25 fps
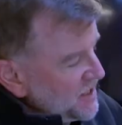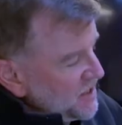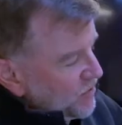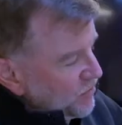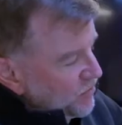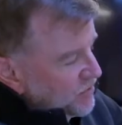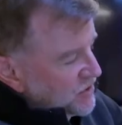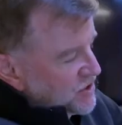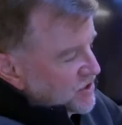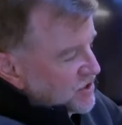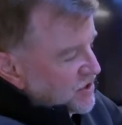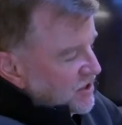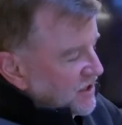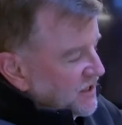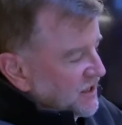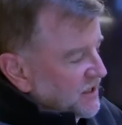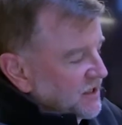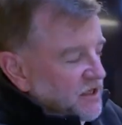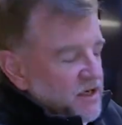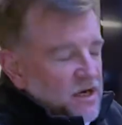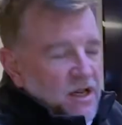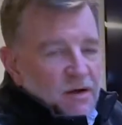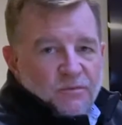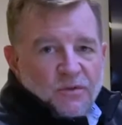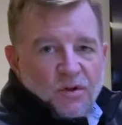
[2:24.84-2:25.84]
We're just
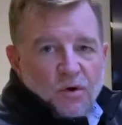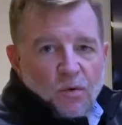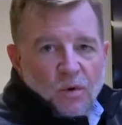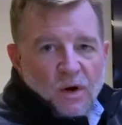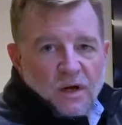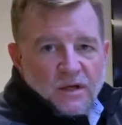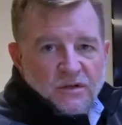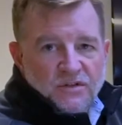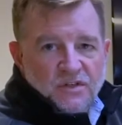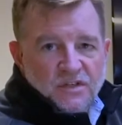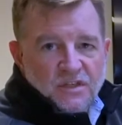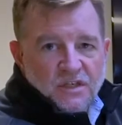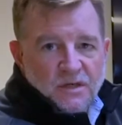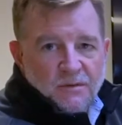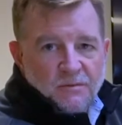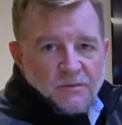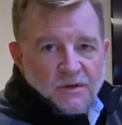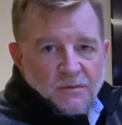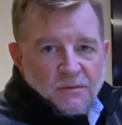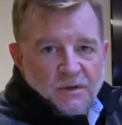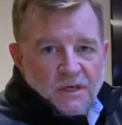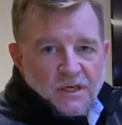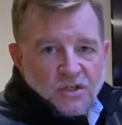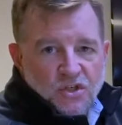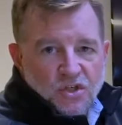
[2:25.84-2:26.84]
cleaning up the weld seam to
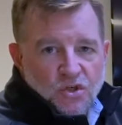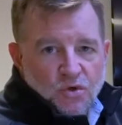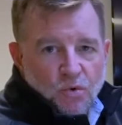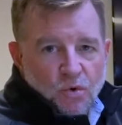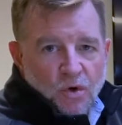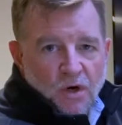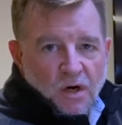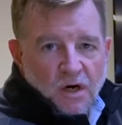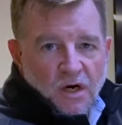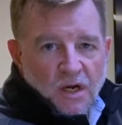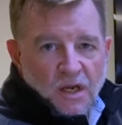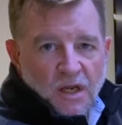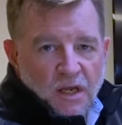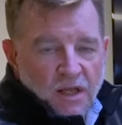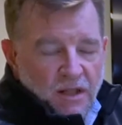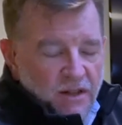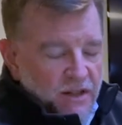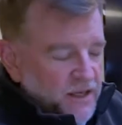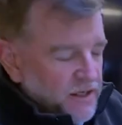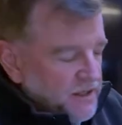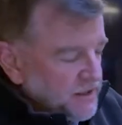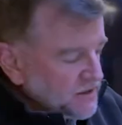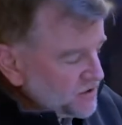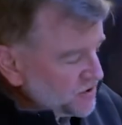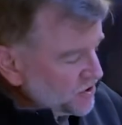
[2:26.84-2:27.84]
make sure
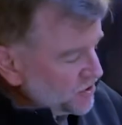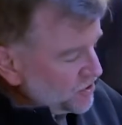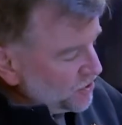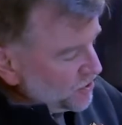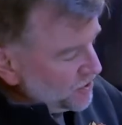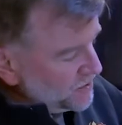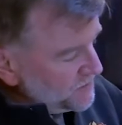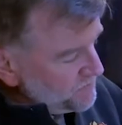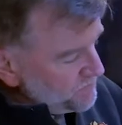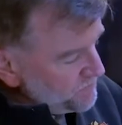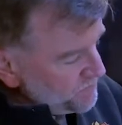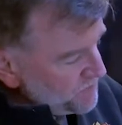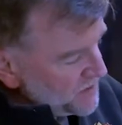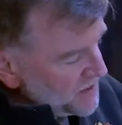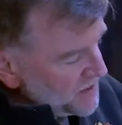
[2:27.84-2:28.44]
that it's good.